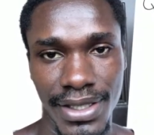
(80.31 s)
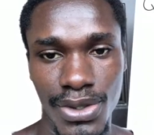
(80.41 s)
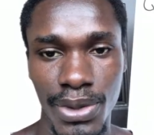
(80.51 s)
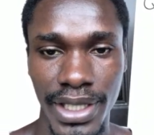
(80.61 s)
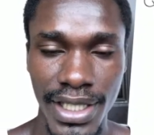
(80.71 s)

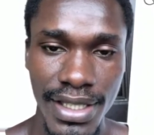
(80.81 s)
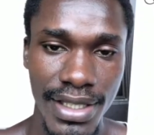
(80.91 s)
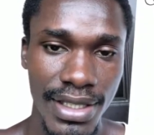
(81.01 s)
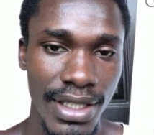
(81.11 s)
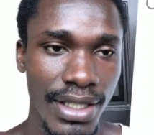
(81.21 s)
So it
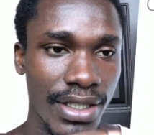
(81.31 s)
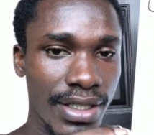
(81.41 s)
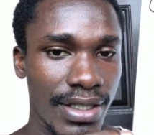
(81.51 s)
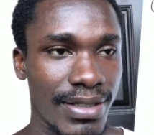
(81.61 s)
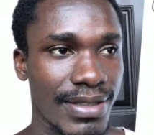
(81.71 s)

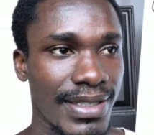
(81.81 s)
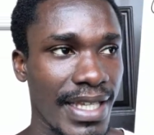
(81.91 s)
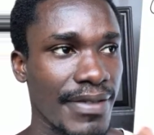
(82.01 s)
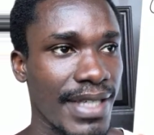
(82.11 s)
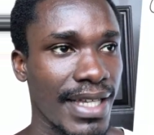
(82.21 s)

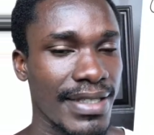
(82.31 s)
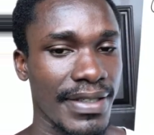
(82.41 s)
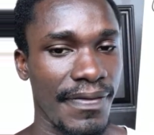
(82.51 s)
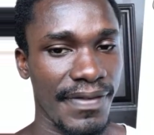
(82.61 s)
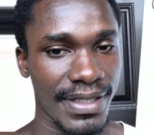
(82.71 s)
serves as a
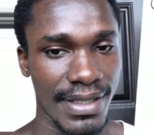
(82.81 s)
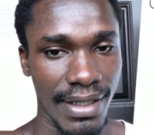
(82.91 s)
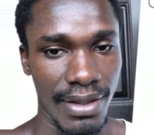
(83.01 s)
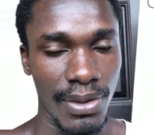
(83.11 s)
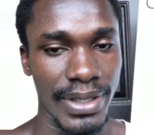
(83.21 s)
filter
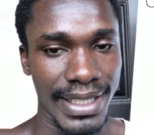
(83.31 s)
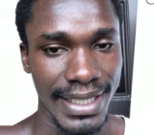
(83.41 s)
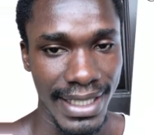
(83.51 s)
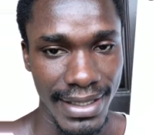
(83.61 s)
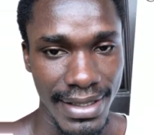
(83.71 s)
or a
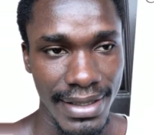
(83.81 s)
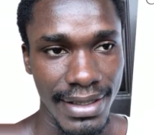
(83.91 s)
gate